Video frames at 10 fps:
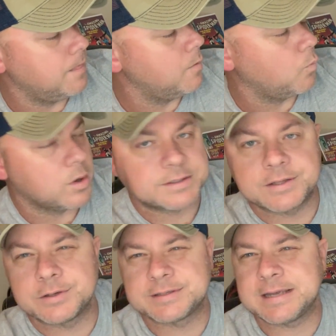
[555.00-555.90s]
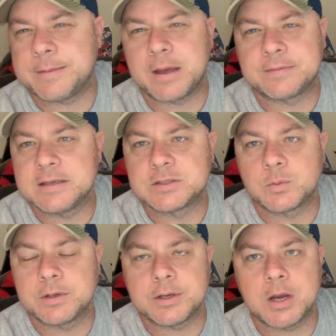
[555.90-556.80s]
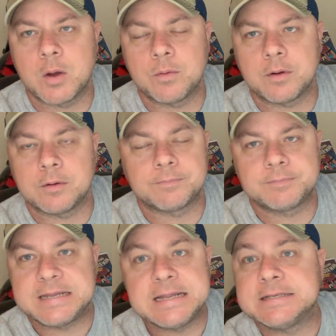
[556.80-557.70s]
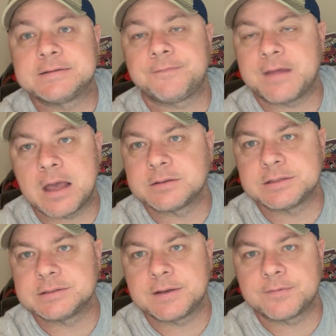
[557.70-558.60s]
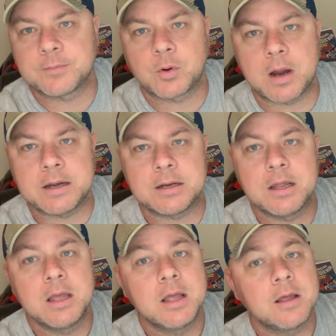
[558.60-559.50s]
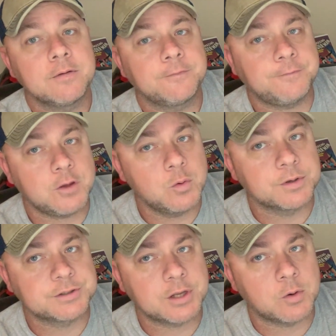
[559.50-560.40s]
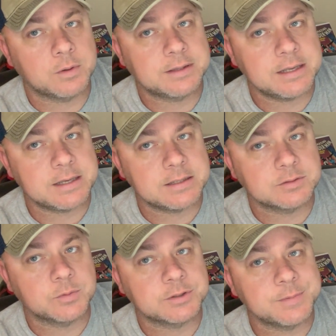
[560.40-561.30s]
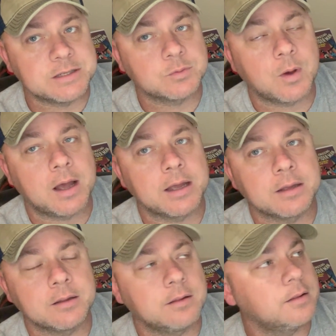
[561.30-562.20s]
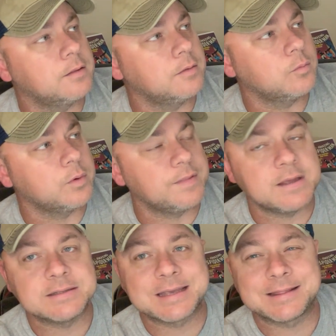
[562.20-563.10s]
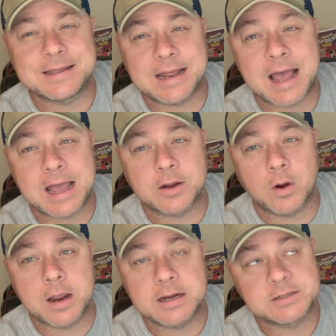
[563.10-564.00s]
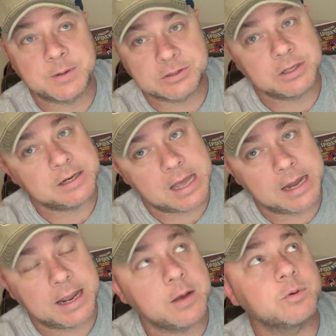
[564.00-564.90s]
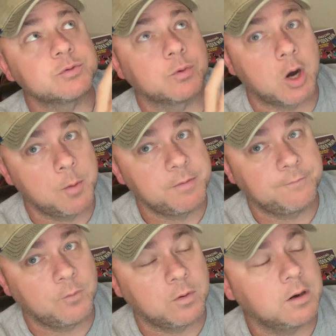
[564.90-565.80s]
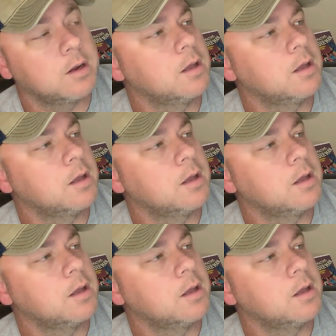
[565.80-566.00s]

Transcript: What's there to say about this one? There are tens of thousands of them graded. Fewer so with these, which means why when these get the high grade, especially a 9.8, which we're hoping for,